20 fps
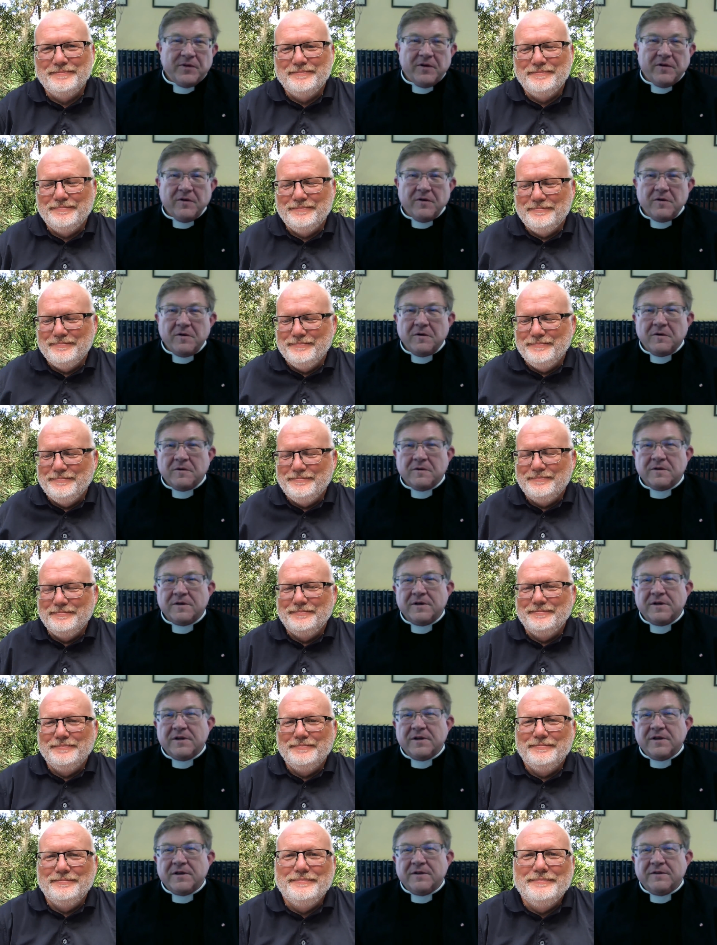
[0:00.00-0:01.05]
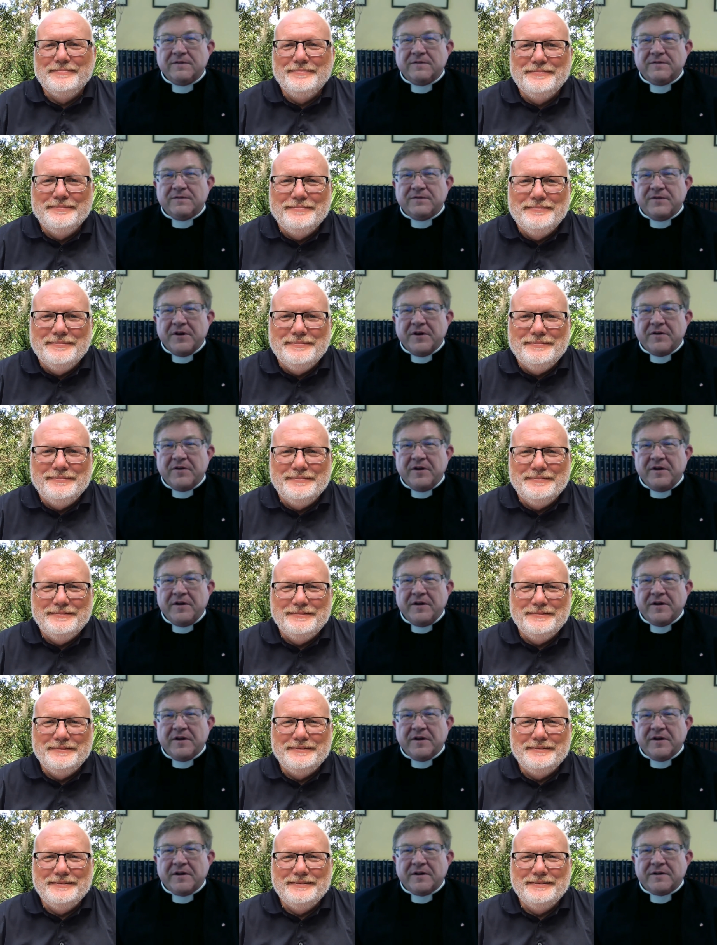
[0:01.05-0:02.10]
Speaker 1: are all very
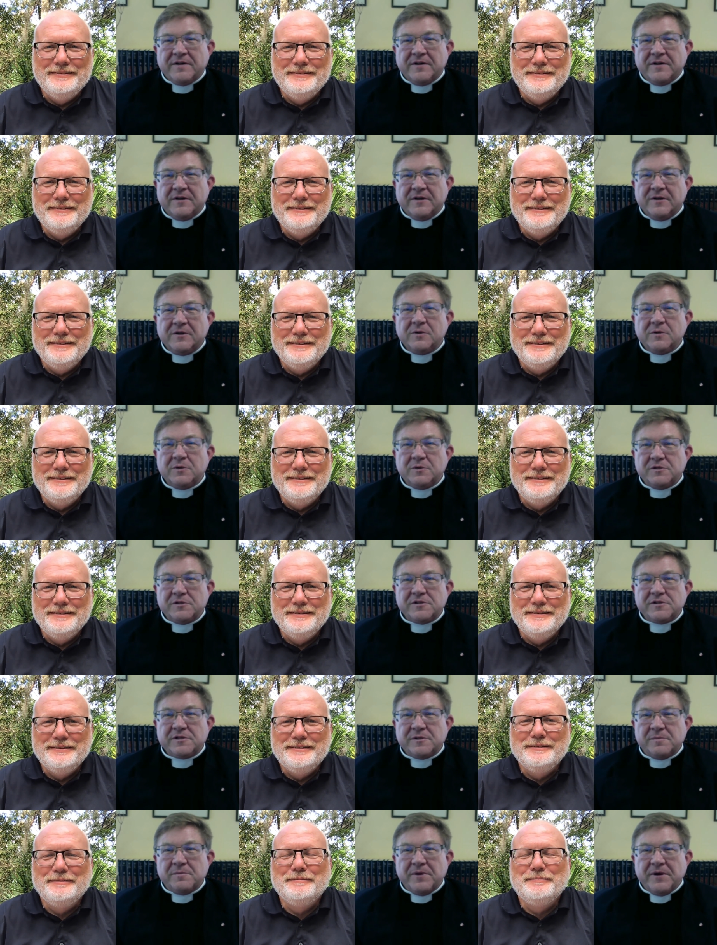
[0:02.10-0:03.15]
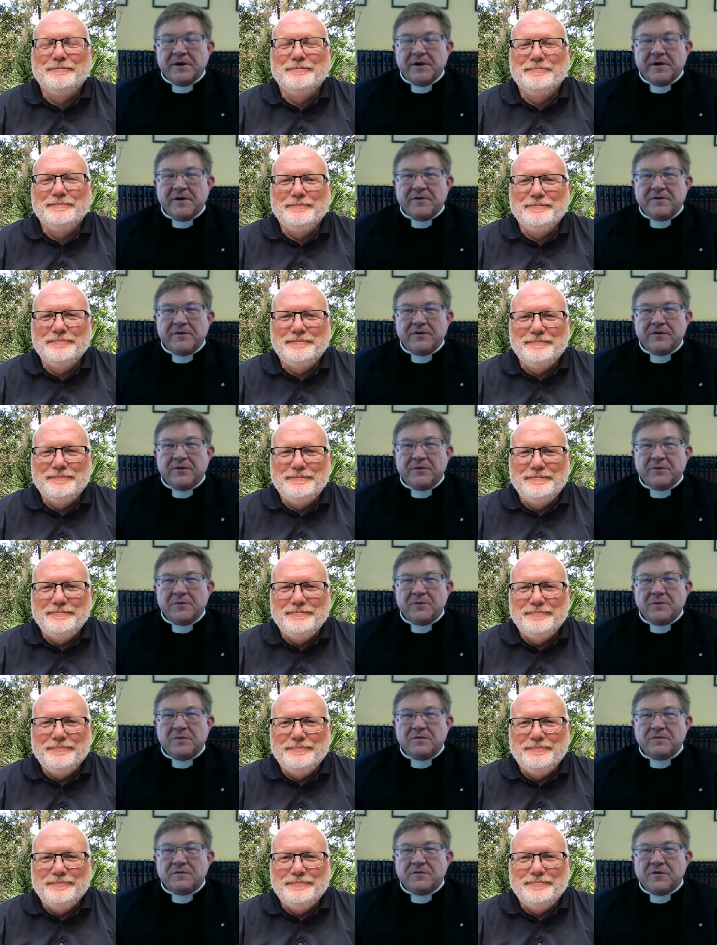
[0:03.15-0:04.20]
uh, loose compared to
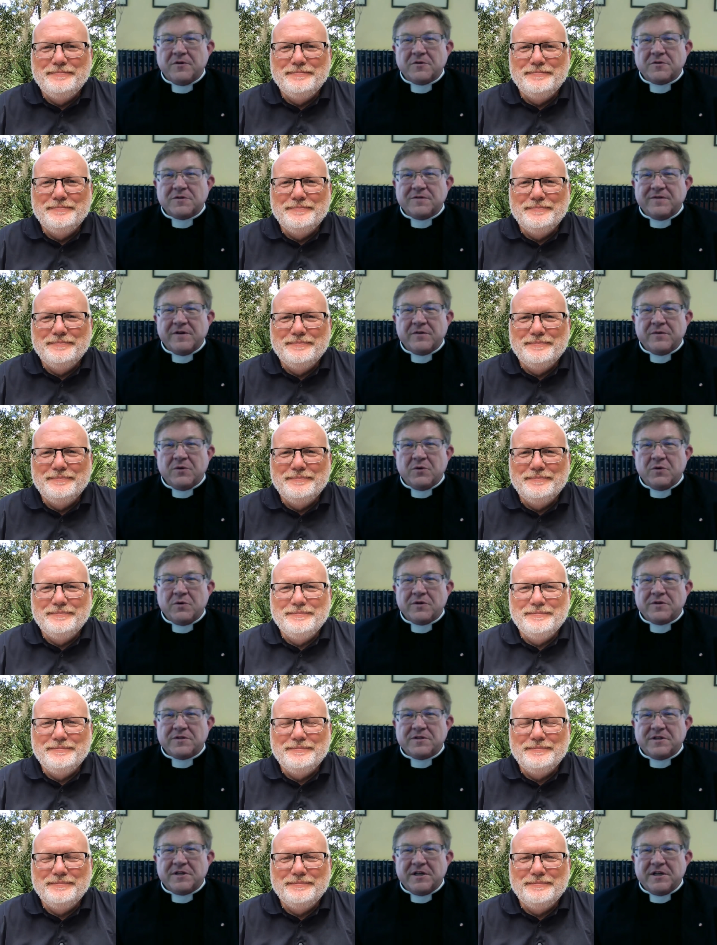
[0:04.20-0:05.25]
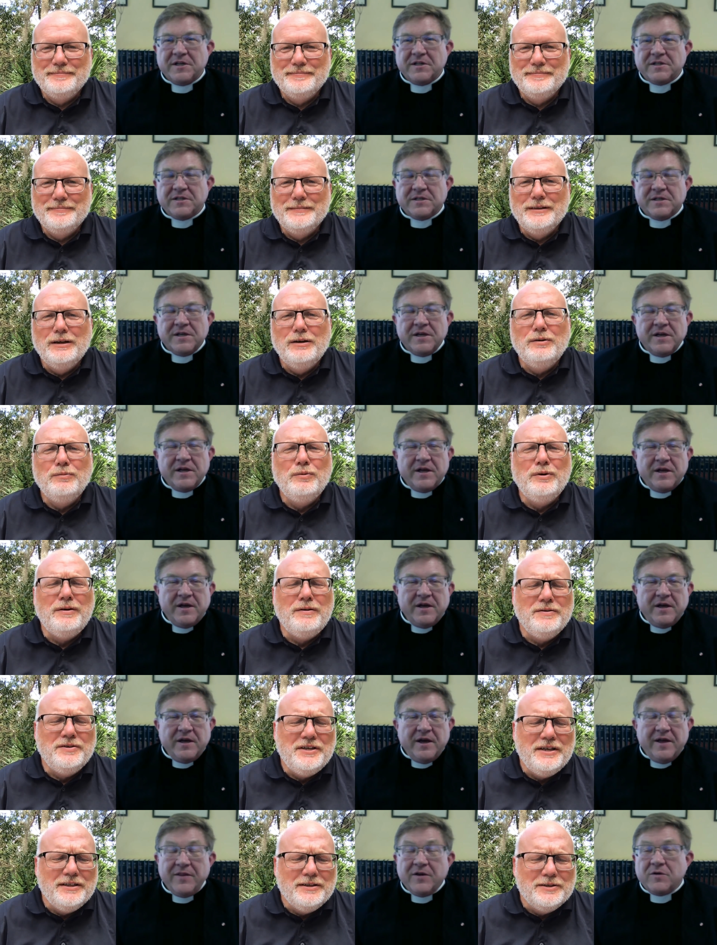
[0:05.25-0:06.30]
those of up northern states.
Speaker 2: We don't
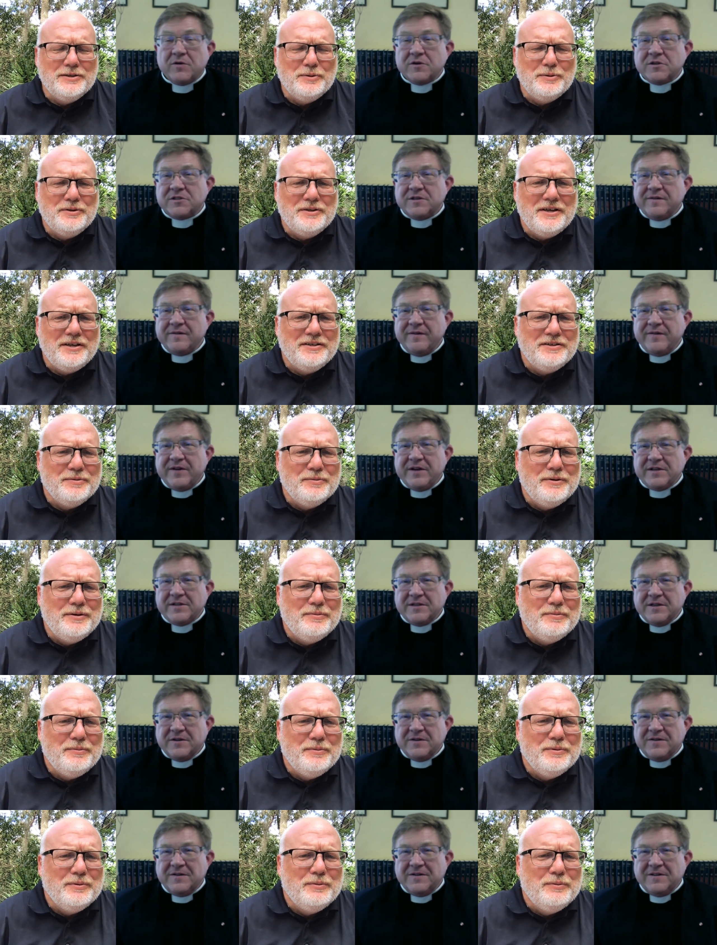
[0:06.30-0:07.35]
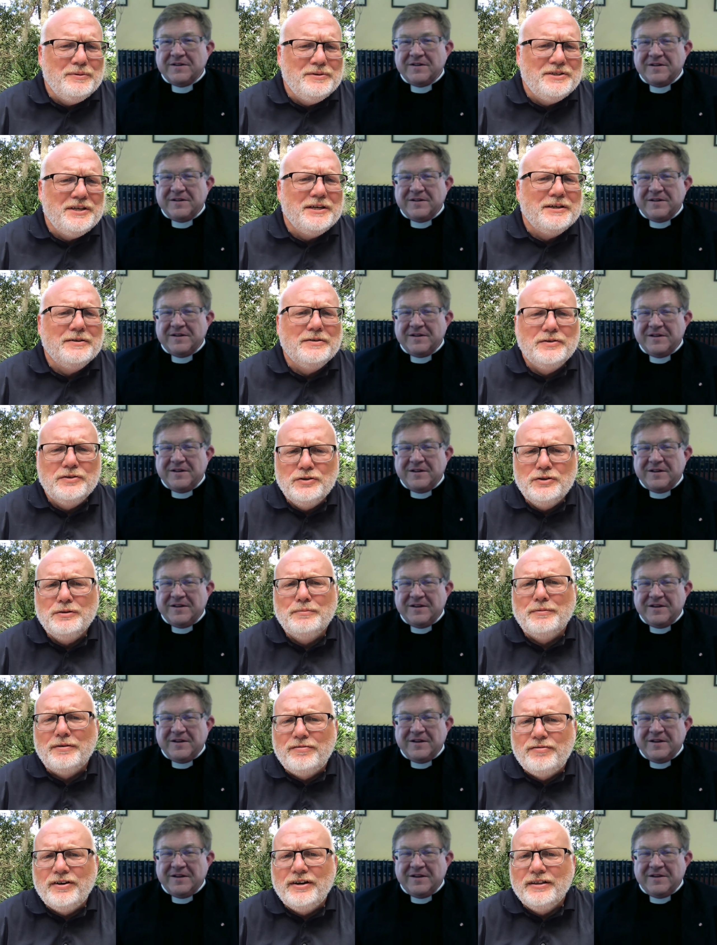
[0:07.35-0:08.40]
say this. We say, we, we say, consumer
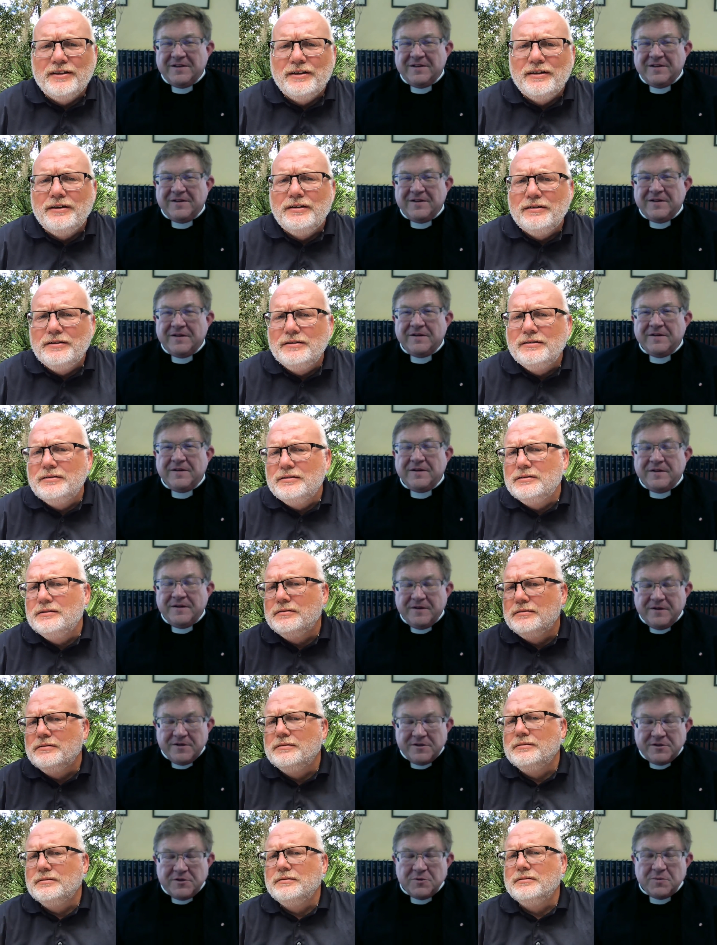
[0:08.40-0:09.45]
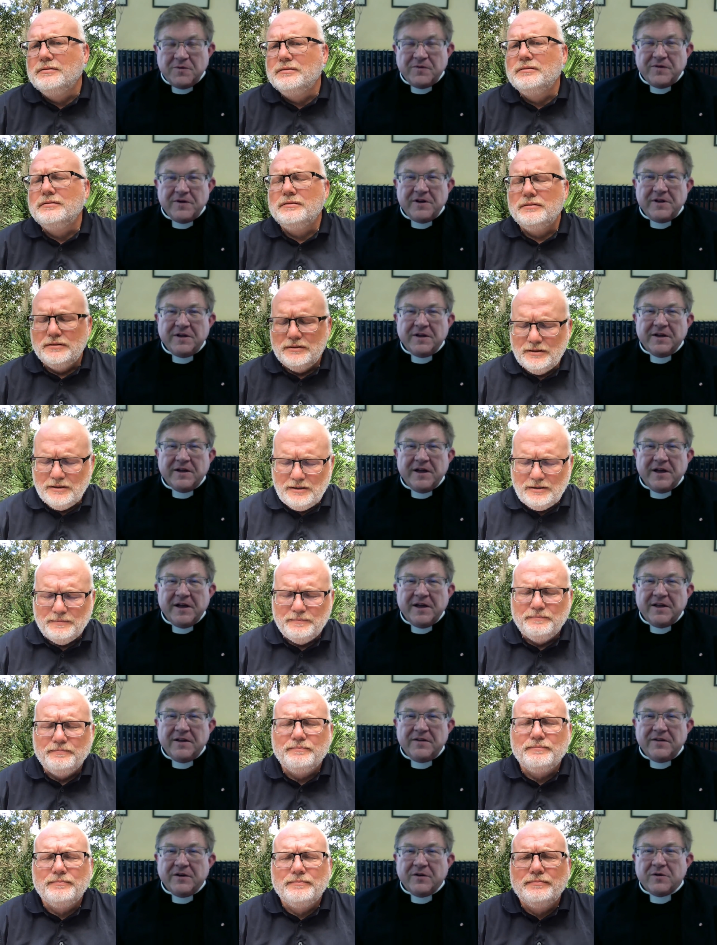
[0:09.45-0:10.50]
friendly.
Speaker 1: Consumer friendly, right.
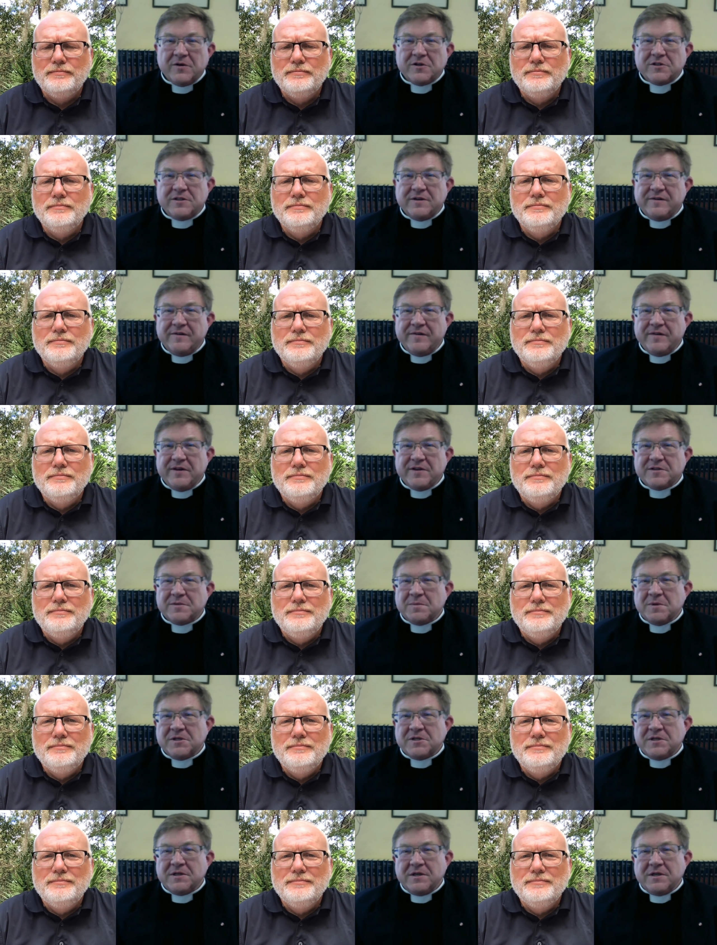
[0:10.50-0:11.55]
and the cost of living is much